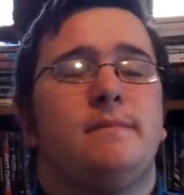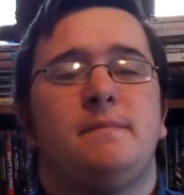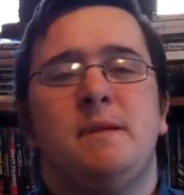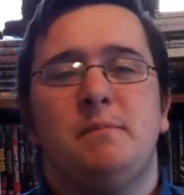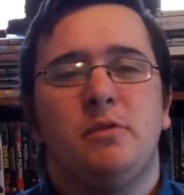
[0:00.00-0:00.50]

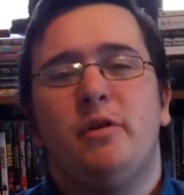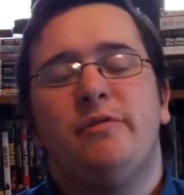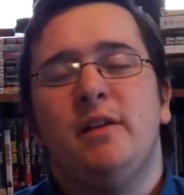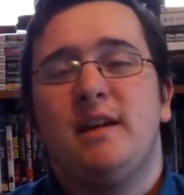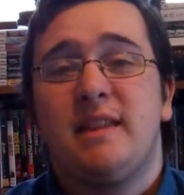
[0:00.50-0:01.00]
people don't
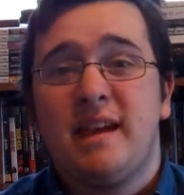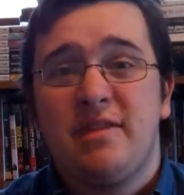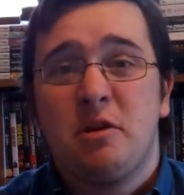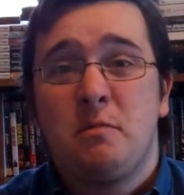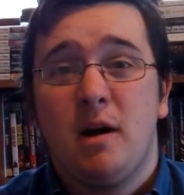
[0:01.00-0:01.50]
feel like they get
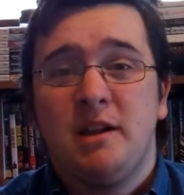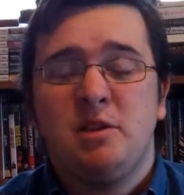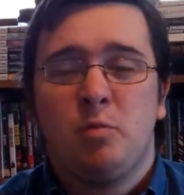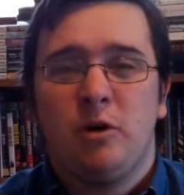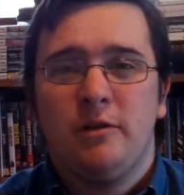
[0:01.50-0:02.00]
their
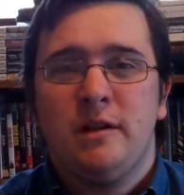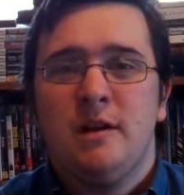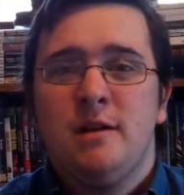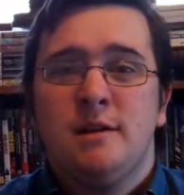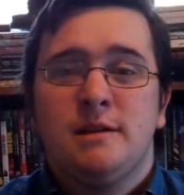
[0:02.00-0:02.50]
money's worth.
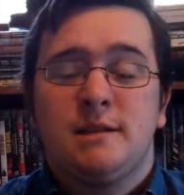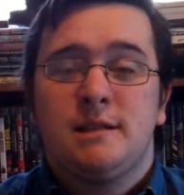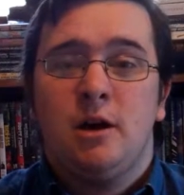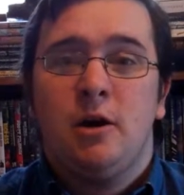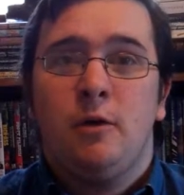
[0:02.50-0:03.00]

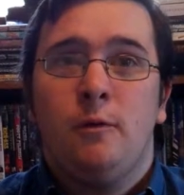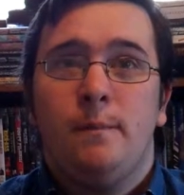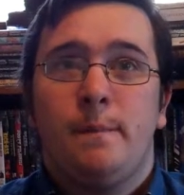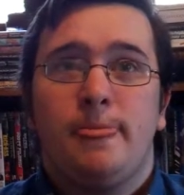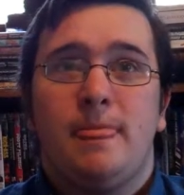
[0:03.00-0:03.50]
So,
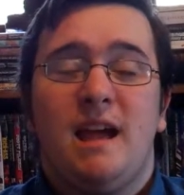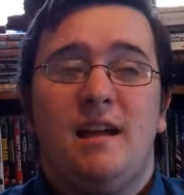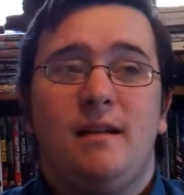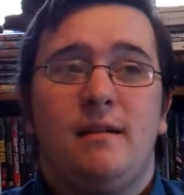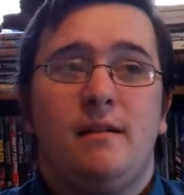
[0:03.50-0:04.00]

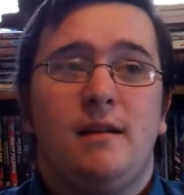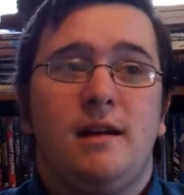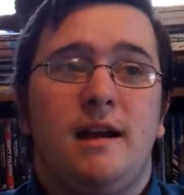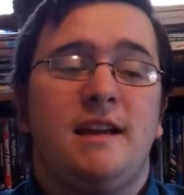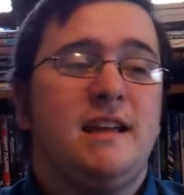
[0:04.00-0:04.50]

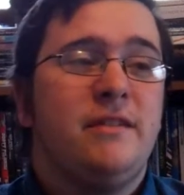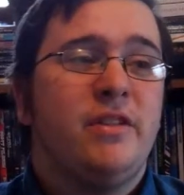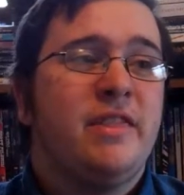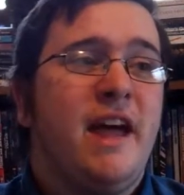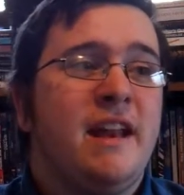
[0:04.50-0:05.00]
and
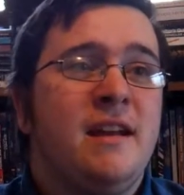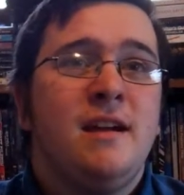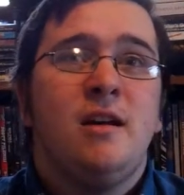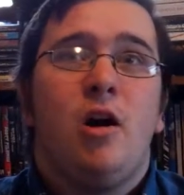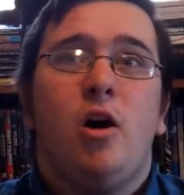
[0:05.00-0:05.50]
even then,
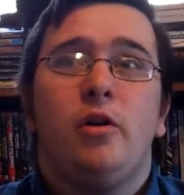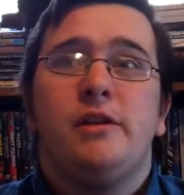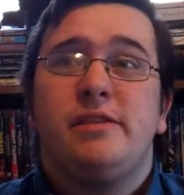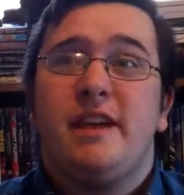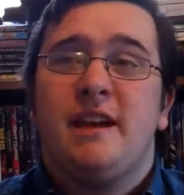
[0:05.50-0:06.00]
all
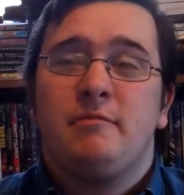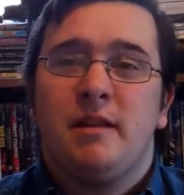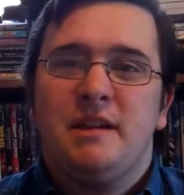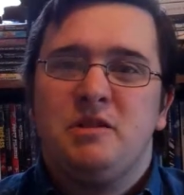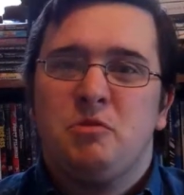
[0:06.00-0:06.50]
they can
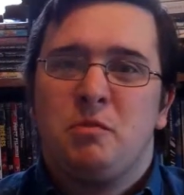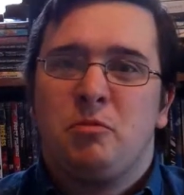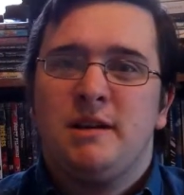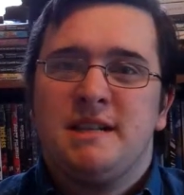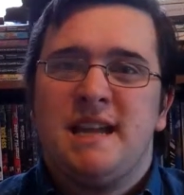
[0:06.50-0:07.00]
really do with a
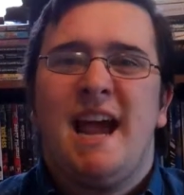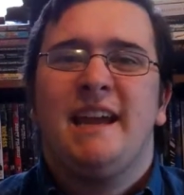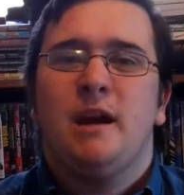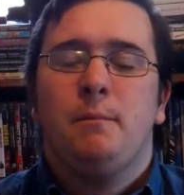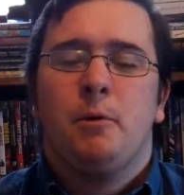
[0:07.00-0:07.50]
print is hang
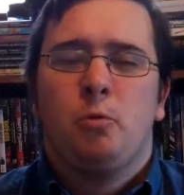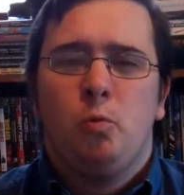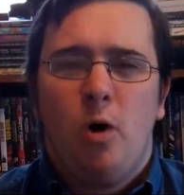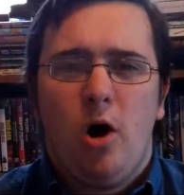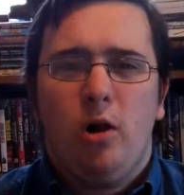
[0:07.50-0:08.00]
it up on
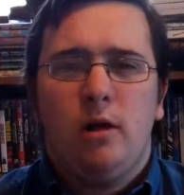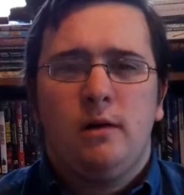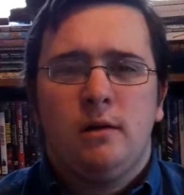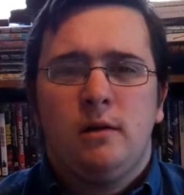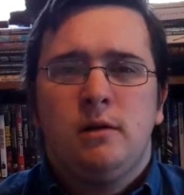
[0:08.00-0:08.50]
a wall.
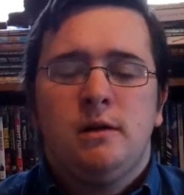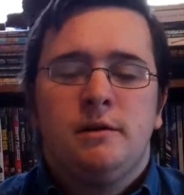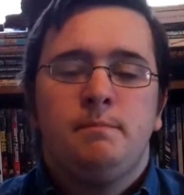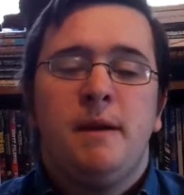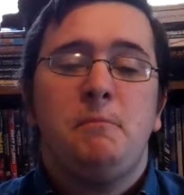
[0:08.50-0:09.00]

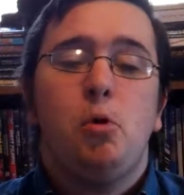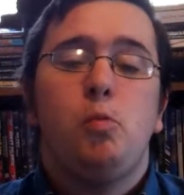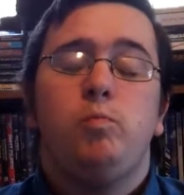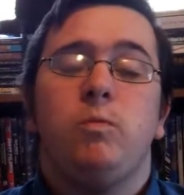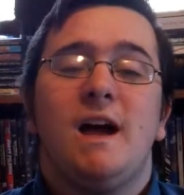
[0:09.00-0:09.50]
People
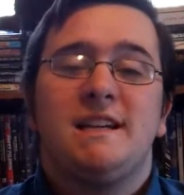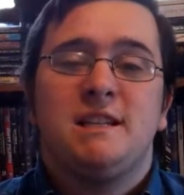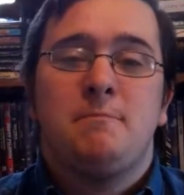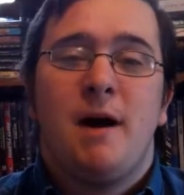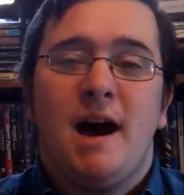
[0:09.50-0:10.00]
like
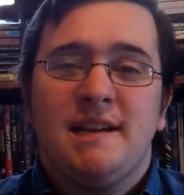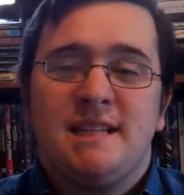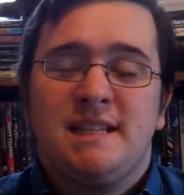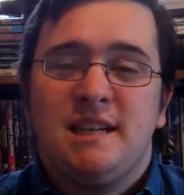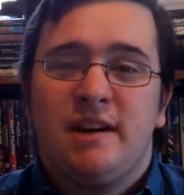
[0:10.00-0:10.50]
to buy
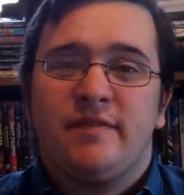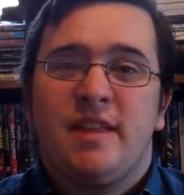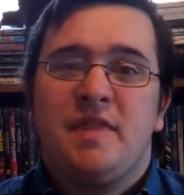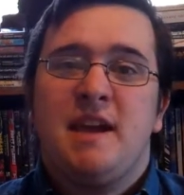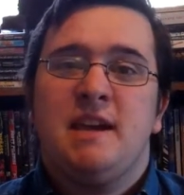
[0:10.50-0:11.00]
stuff
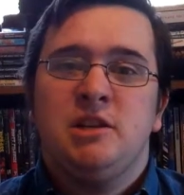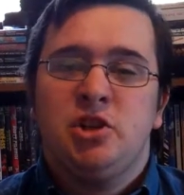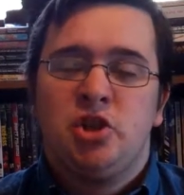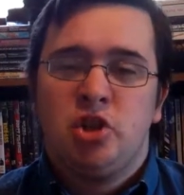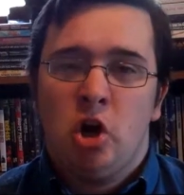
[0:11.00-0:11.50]
that they can
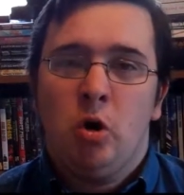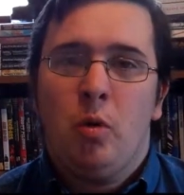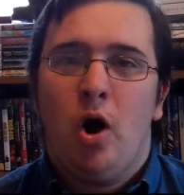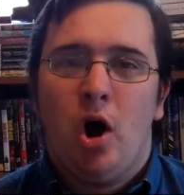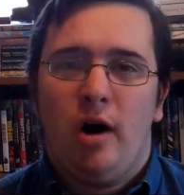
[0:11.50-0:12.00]
show
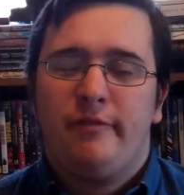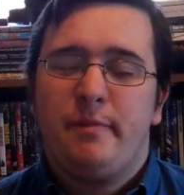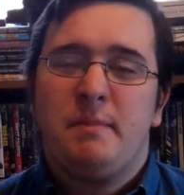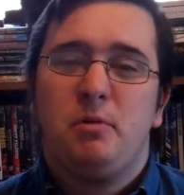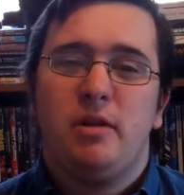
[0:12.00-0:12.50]
off.
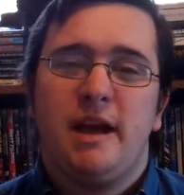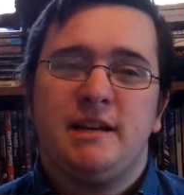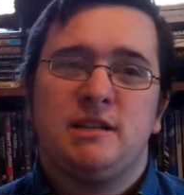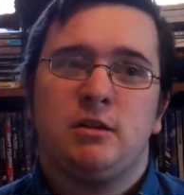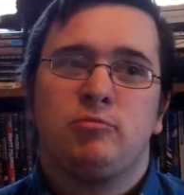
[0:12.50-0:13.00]
People
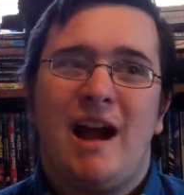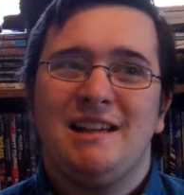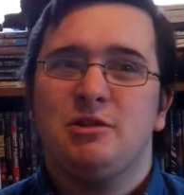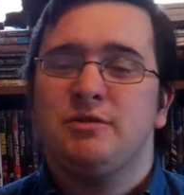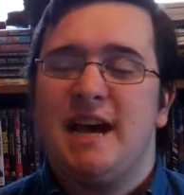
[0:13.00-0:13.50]
like to
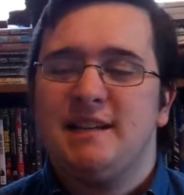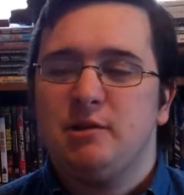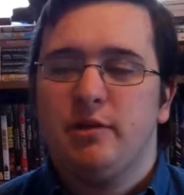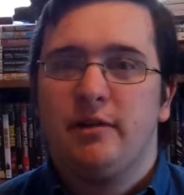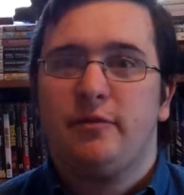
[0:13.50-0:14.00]

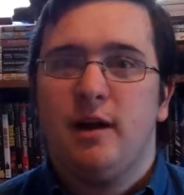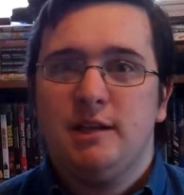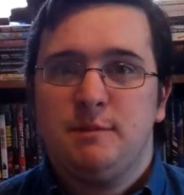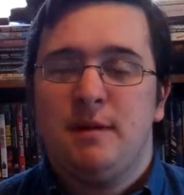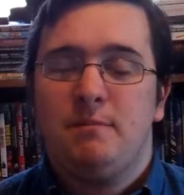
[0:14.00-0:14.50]
razzle-dazzle their
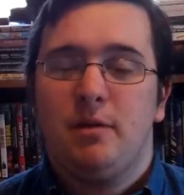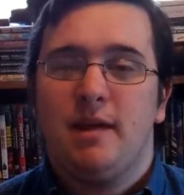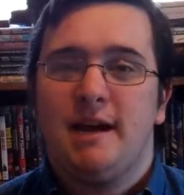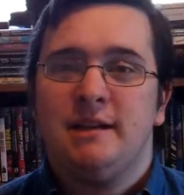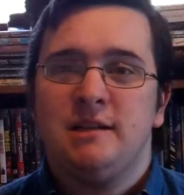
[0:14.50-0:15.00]
friends. People
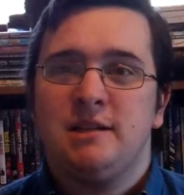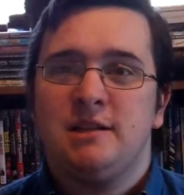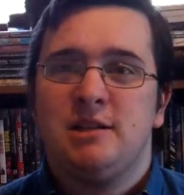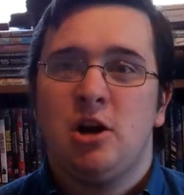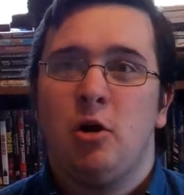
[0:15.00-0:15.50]
like to
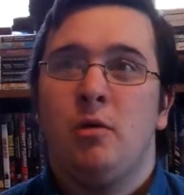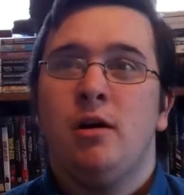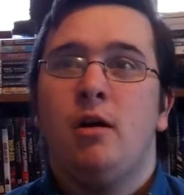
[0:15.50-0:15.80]
show,